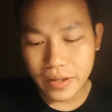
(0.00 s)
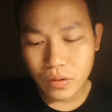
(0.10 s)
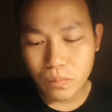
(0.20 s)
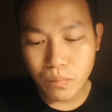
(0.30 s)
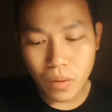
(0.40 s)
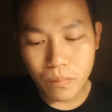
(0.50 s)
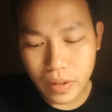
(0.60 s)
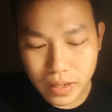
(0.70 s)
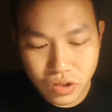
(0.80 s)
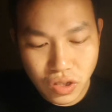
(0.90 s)
you will
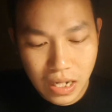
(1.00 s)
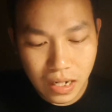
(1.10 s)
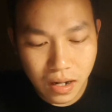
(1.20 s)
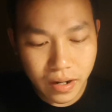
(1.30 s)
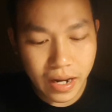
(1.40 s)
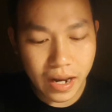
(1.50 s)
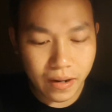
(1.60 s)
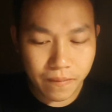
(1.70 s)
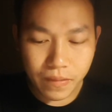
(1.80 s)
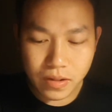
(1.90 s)
probably start
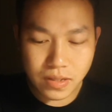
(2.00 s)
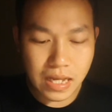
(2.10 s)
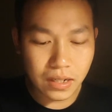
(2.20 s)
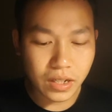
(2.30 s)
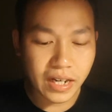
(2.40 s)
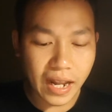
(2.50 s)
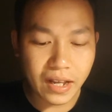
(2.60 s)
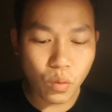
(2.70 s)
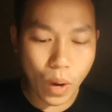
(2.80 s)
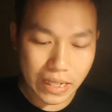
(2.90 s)

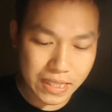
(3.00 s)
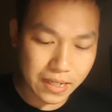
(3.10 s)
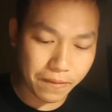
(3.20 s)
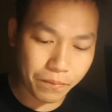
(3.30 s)
gaining weight.